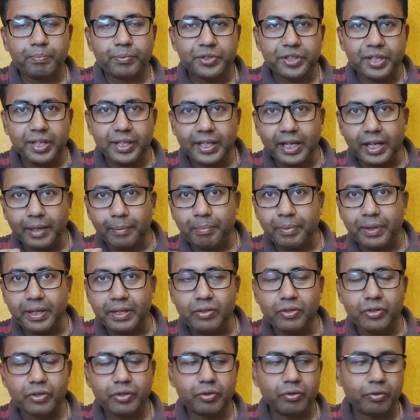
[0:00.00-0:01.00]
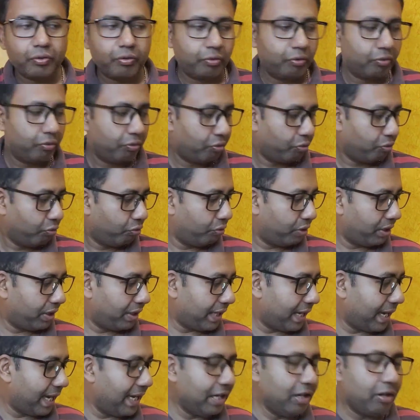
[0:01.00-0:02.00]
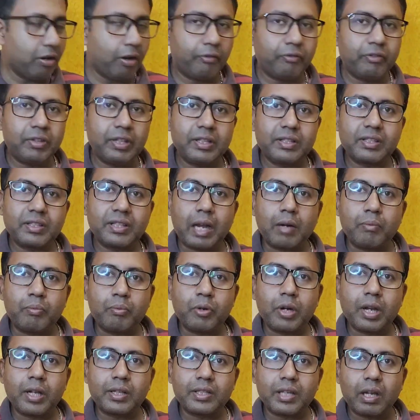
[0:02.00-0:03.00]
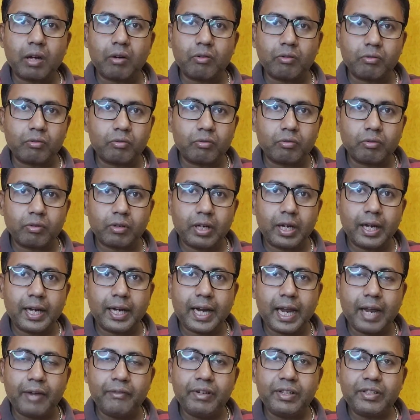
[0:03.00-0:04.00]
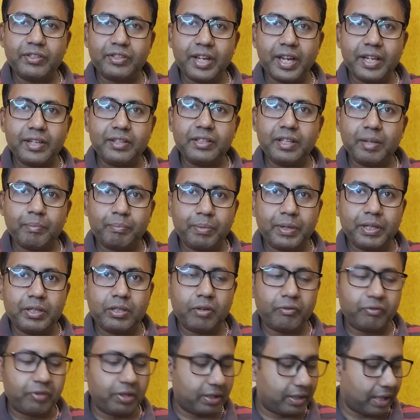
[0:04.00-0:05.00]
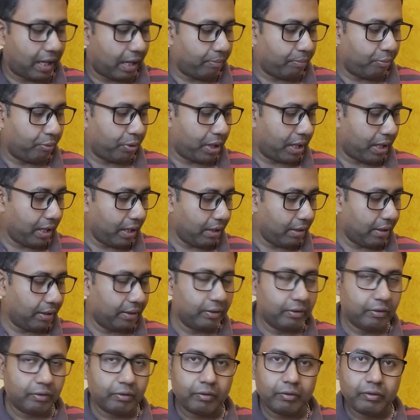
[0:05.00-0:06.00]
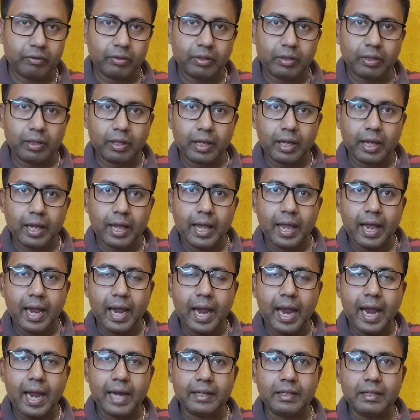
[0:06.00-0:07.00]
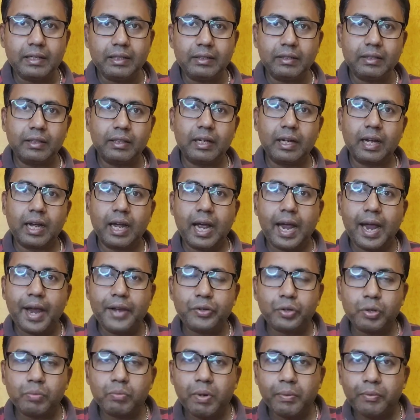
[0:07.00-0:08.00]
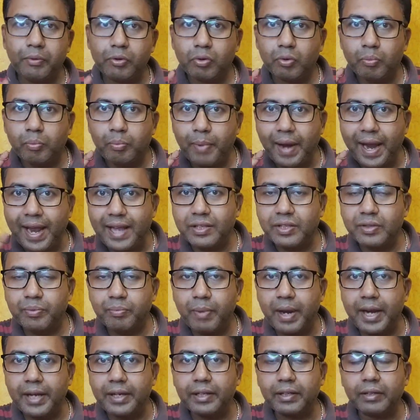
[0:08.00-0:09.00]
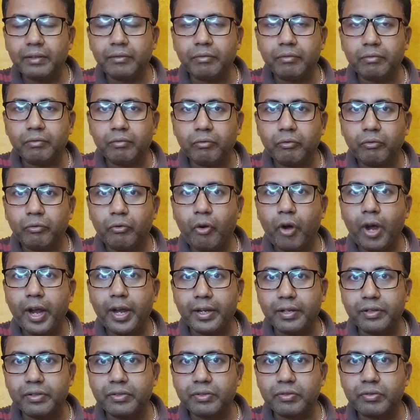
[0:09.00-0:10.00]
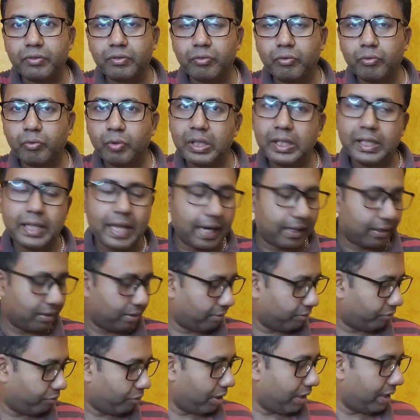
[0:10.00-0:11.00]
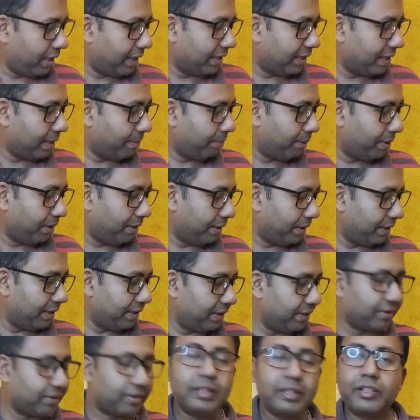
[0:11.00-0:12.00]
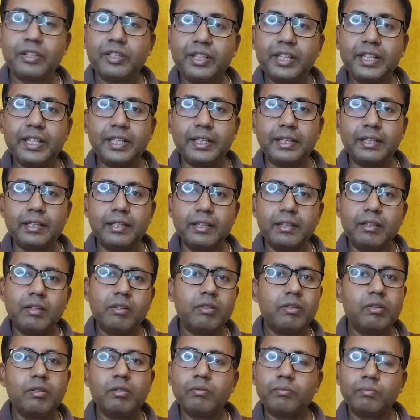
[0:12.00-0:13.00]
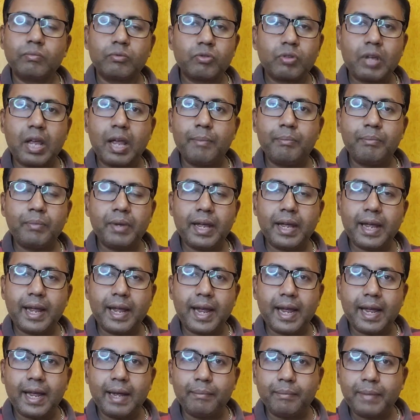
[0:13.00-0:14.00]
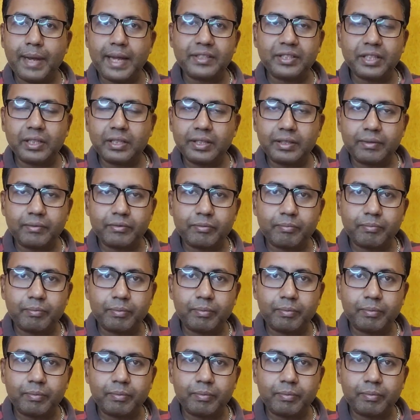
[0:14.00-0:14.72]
singing pitch with any of this Tanpura sound. Like I will change the pitch of the Tanpura and I should be able to match my voice with that. For an example, this is D. So I am matching